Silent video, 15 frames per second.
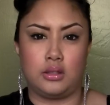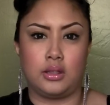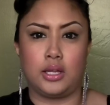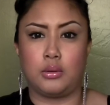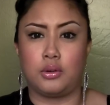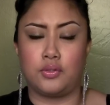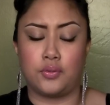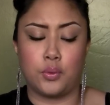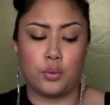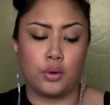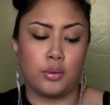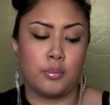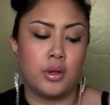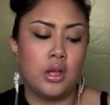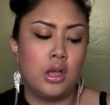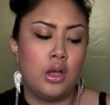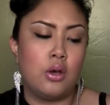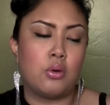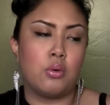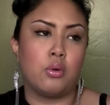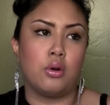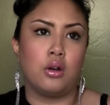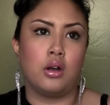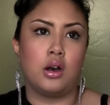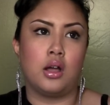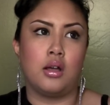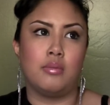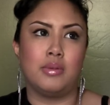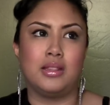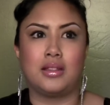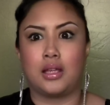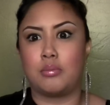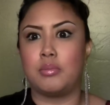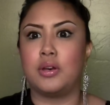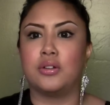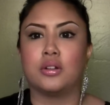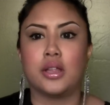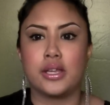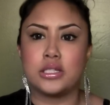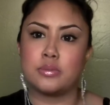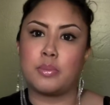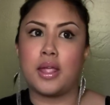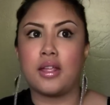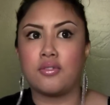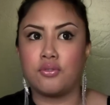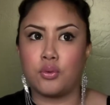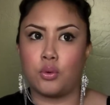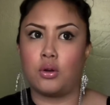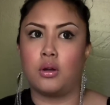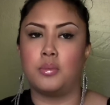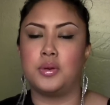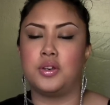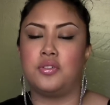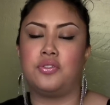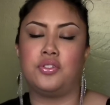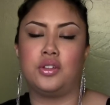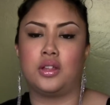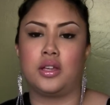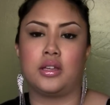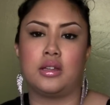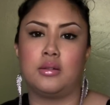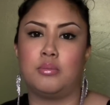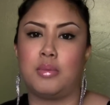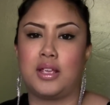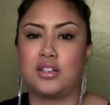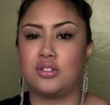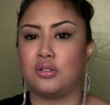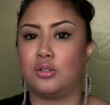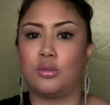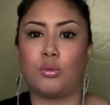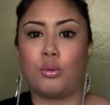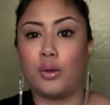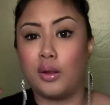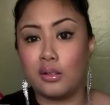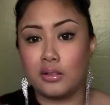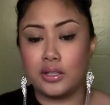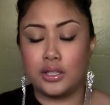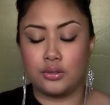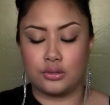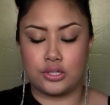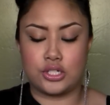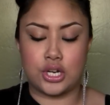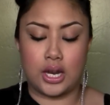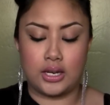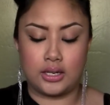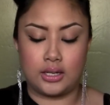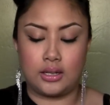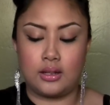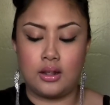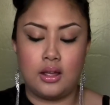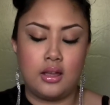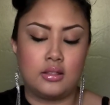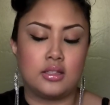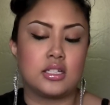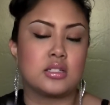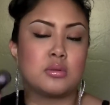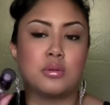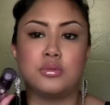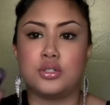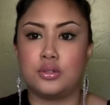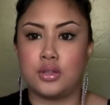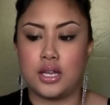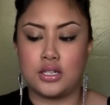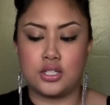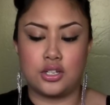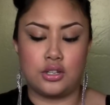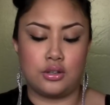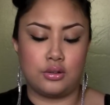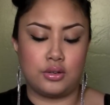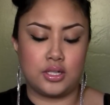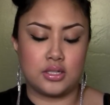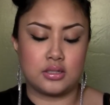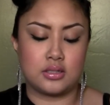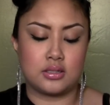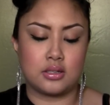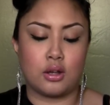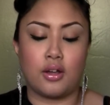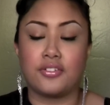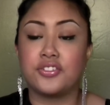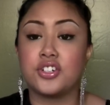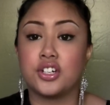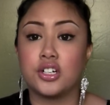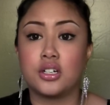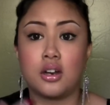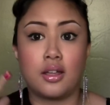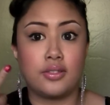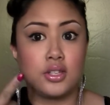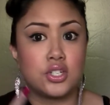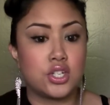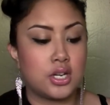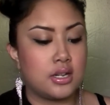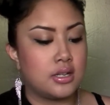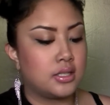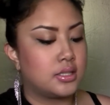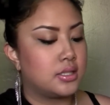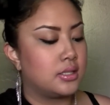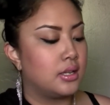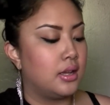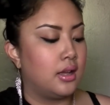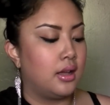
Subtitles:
in liquid form or in like mineralized baked form and you feel like it makes you look oily or shiny. This won't do that to you. It's softer on the cheeks.